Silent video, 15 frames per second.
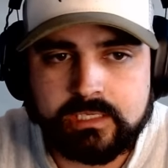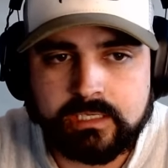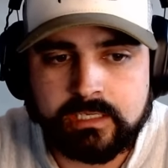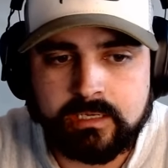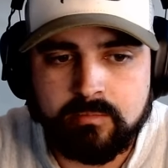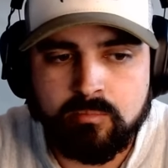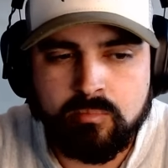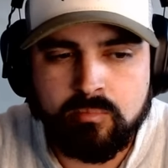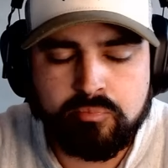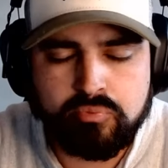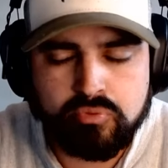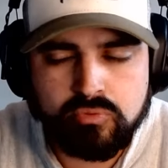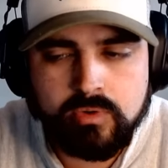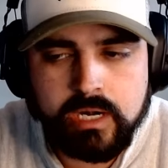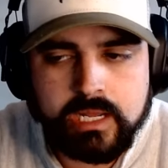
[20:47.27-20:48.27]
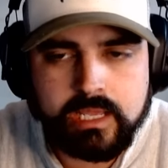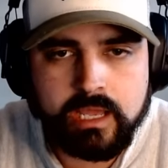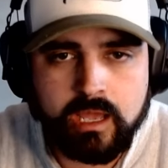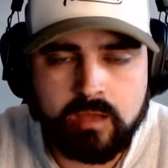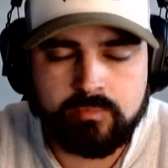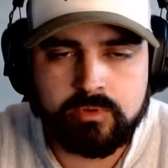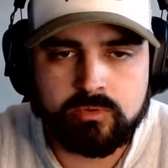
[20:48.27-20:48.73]
I'm pretty
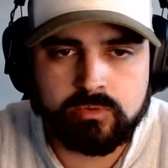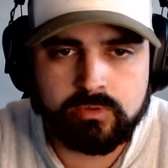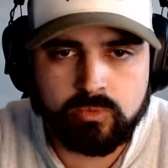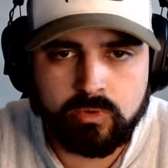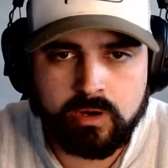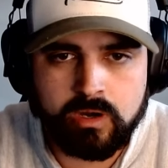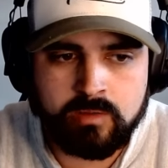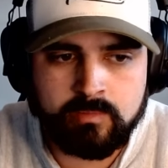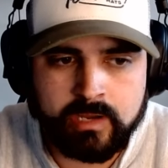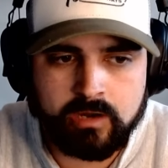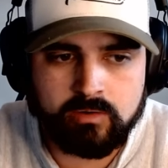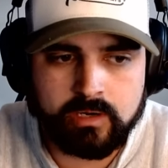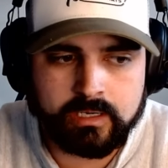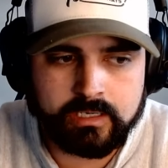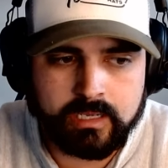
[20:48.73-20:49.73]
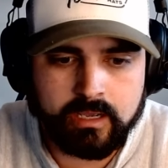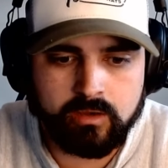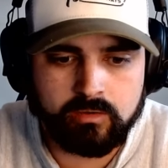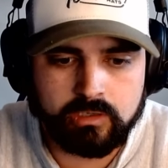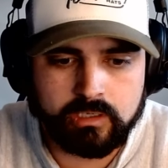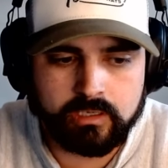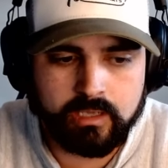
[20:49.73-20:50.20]
happy with where I'm at right now.